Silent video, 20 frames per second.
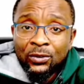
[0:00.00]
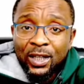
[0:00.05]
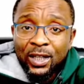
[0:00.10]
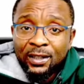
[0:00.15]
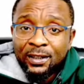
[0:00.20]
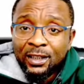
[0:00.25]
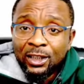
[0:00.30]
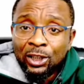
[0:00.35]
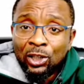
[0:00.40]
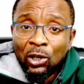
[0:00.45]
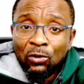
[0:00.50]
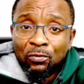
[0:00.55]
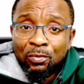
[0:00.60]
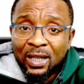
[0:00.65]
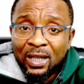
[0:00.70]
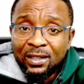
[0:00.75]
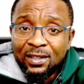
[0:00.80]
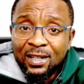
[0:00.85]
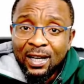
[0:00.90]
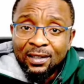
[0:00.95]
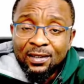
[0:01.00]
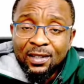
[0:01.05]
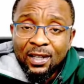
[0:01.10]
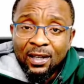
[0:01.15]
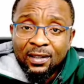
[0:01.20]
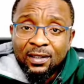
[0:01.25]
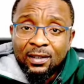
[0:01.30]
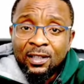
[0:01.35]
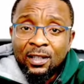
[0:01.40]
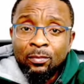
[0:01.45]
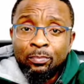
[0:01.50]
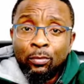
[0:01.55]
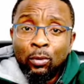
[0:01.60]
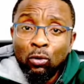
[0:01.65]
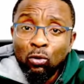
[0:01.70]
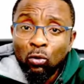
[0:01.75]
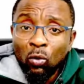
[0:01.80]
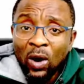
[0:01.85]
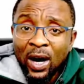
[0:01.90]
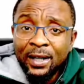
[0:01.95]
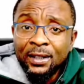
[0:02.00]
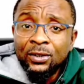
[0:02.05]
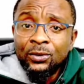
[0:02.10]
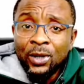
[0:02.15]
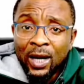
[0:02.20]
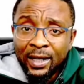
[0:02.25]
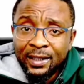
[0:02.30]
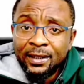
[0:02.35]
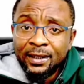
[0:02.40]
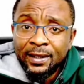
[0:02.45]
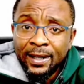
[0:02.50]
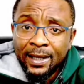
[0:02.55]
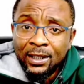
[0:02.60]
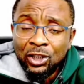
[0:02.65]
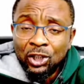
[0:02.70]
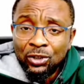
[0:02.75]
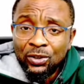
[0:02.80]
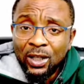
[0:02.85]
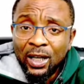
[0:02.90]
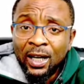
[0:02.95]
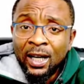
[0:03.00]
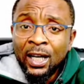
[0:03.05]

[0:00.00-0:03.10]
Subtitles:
the government that Buhari ran in Nigeria.